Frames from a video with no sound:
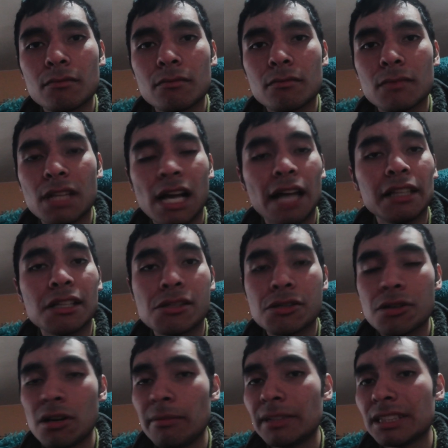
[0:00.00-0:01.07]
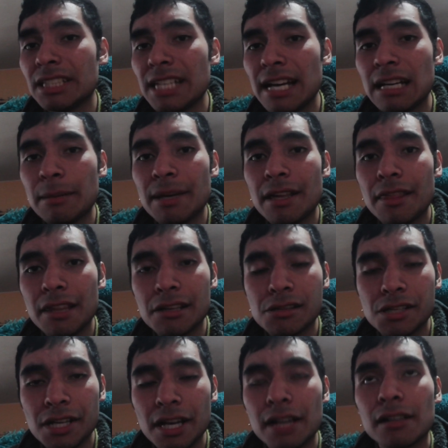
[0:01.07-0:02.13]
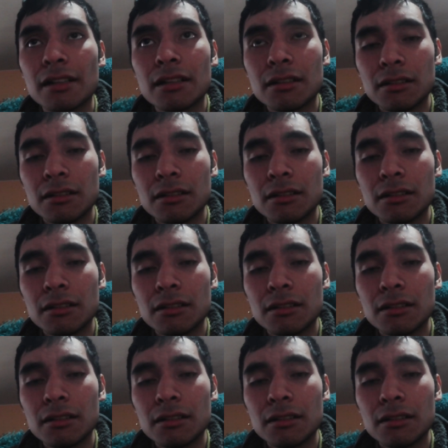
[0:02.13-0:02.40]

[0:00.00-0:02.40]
I discovered the anime this year.